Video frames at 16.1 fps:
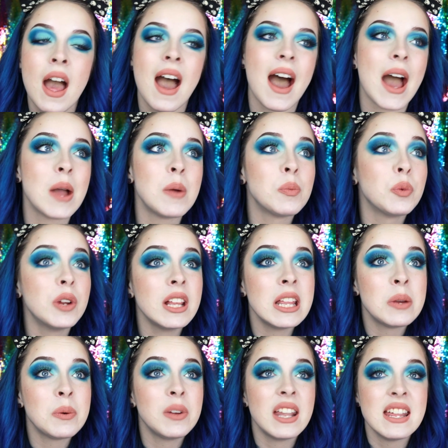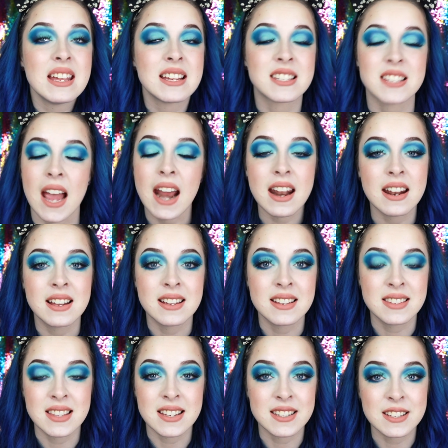I'm really excited
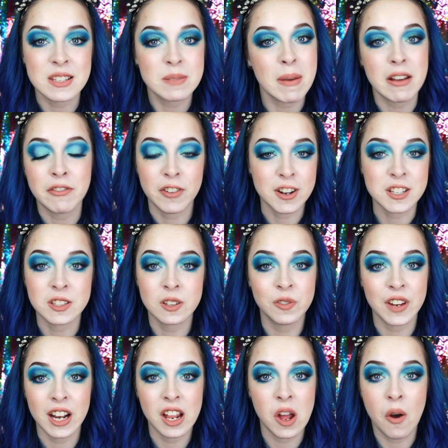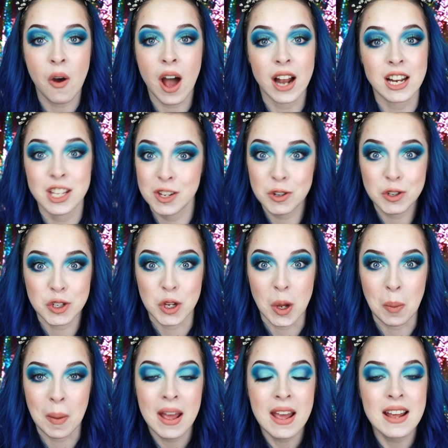because this is my first video on
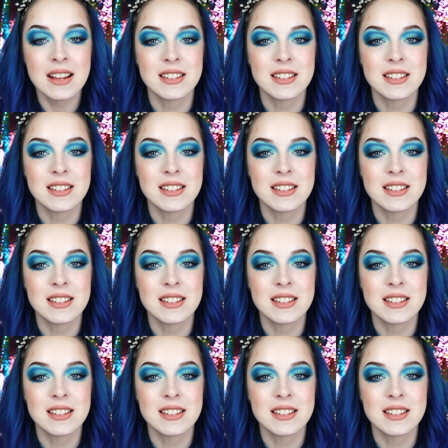YouTube.